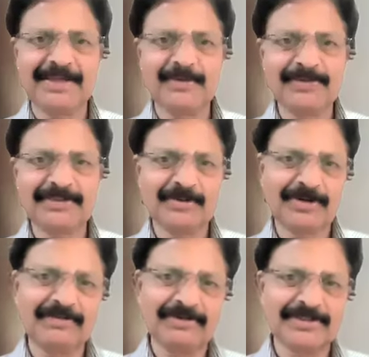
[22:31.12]
being used,
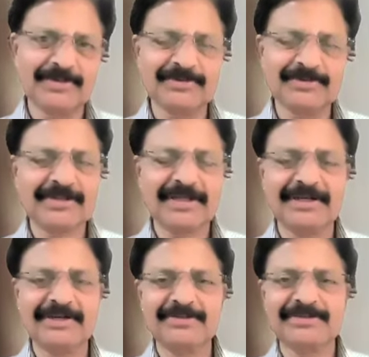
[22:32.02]
though it was used
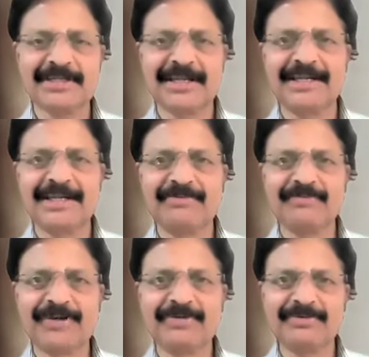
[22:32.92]
in
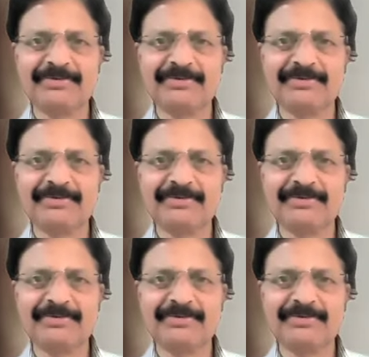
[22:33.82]
1950.